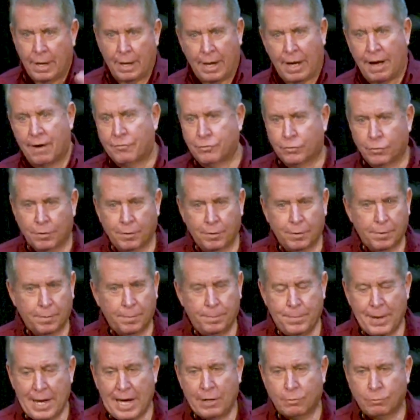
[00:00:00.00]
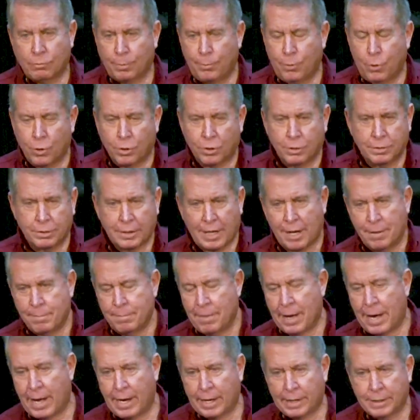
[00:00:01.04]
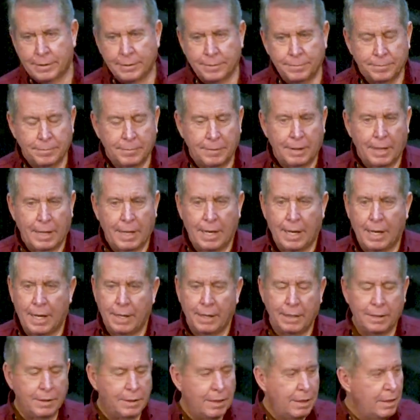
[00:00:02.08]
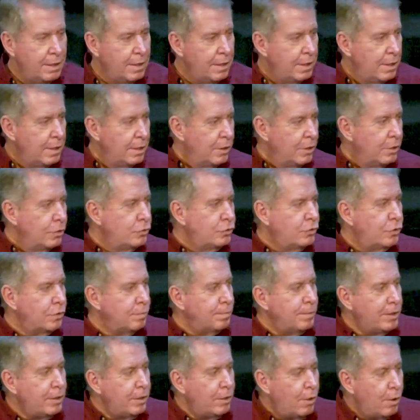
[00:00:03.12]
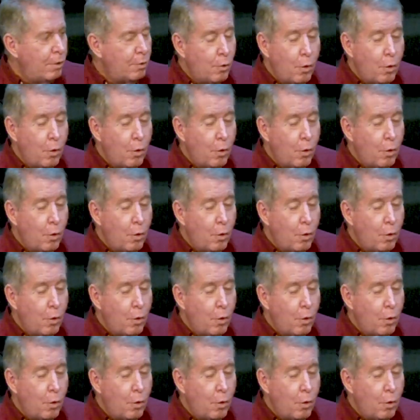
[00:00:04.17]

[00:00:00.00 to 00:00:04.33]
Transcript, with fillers: after a bad report came back and took me,